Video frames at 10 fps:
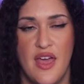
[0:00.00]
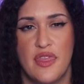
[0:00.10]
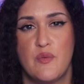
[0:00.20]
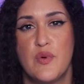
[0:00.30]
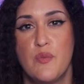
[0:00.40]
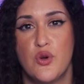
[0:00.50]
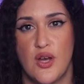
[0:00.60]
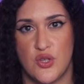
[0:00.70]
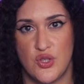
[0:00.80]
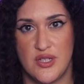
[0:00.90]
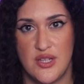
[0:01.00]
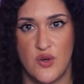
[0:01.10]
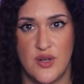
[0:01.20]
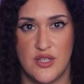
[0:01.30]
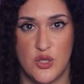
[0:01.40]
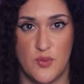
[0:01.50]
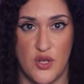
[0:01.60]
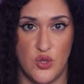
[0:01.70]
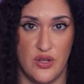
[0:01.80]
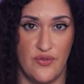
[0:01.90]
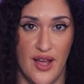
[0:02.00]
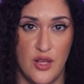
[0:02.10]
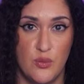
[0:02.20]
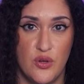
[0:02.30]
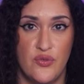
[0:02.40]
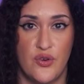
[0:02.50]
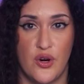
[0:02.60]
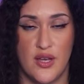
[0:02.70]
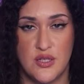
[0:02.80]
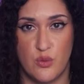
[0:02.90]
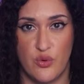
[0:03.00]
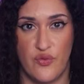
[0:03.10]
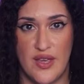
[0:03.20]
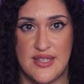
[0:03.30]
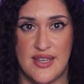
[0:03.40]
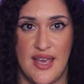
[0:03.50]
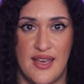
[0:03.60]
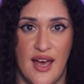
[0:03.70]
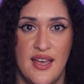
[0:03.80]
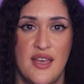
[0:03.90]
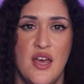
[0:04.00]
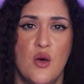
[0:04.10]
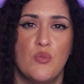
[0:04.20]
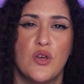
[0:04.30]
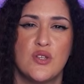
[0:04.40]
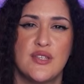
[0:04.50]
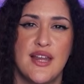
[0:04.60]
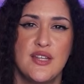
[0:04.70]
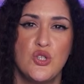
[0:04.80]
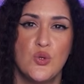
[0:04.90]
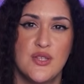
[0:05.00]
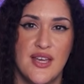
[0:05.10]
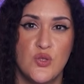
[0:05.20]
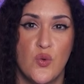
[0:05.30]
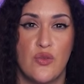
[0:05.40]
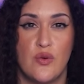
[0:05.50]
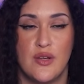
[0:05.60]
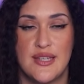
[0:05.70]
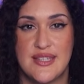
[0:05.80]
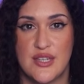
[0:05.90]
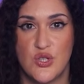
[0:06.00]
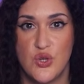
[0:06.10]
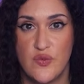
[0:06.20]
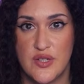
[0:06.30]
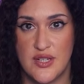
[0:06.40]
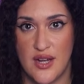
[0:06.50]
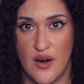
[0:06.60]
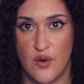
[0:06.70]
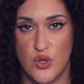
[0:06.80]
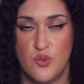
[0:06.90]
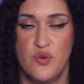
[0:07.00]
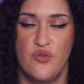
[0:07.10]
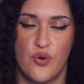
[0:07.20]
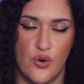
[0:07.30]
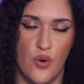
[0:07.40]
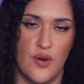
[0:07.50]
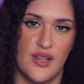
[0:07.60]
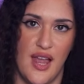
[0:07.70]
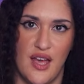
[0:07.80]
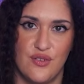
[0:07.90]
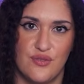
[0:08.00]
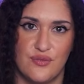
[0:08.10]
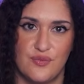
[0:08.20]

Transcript: The pre-production tier is especially valuable for customer-facing AI because it lets you test with realistic service scenarios before going live.